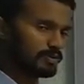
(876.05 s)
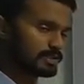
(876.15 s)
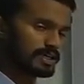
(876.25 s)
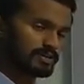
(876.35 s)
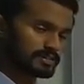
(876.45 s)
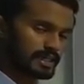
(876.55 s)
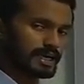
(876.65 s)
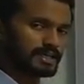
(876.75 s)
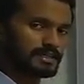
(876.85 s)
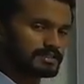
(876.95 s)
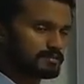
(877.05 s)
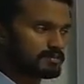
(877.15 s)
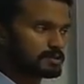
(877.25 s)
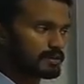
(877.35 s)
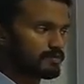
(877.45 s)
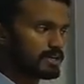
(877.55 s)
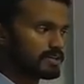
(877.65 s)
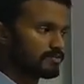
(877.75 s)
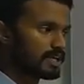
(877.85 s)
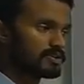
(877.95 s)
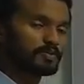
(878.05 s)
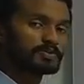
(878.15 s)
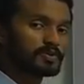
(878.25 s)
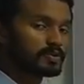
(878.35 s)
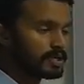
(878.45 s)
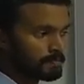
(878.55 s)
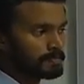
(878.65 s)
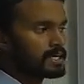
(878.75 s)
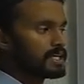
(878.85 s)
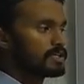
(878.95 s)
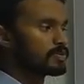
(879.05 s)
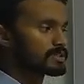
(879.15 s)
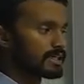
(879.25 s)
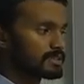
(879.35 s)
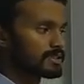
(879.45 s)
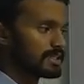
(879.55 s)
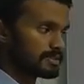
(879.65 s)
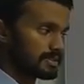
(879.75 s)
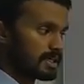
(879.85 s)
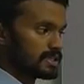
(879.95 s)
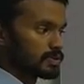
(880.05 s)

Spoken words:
Those are not standard symbols, but we are used to use such things.